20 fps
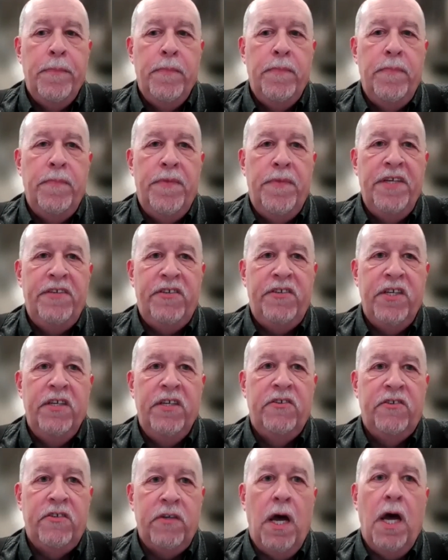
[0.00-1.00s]
This
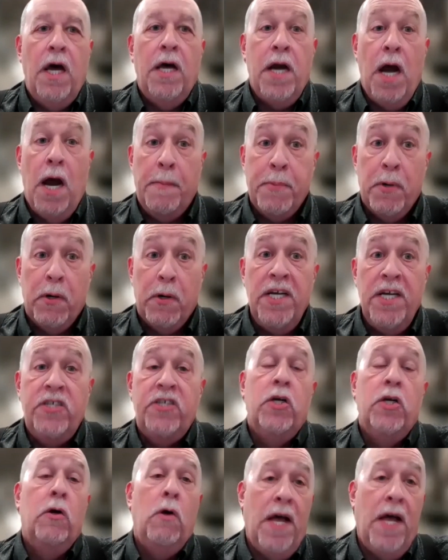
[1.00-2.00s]
is an
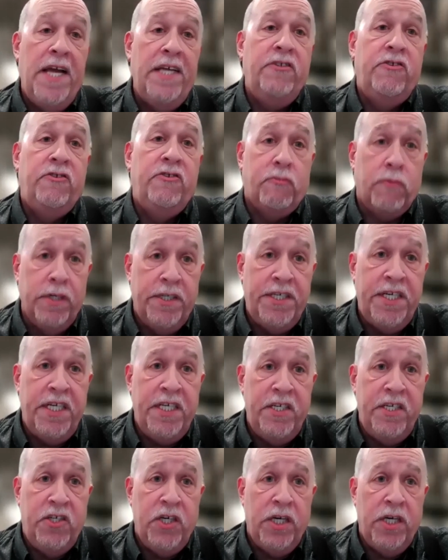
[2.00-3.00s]
operational and
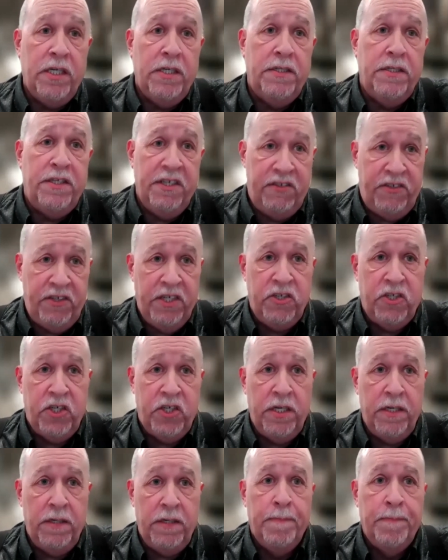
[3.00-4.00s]
strategic
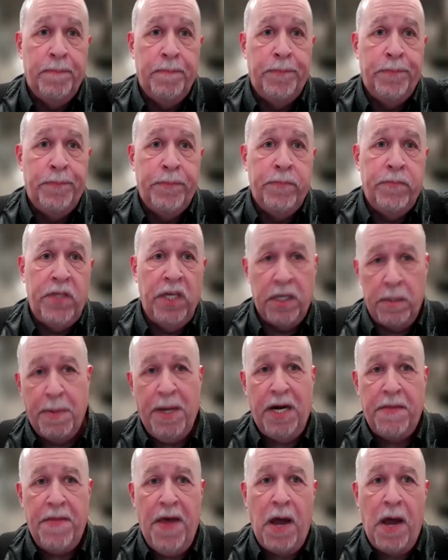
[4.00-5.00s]
decision. Think
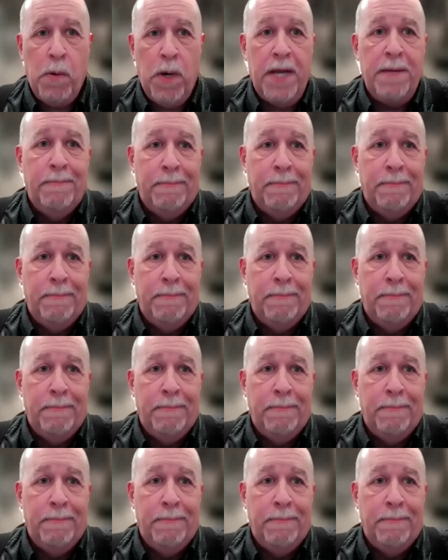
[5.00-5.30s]
about it that way.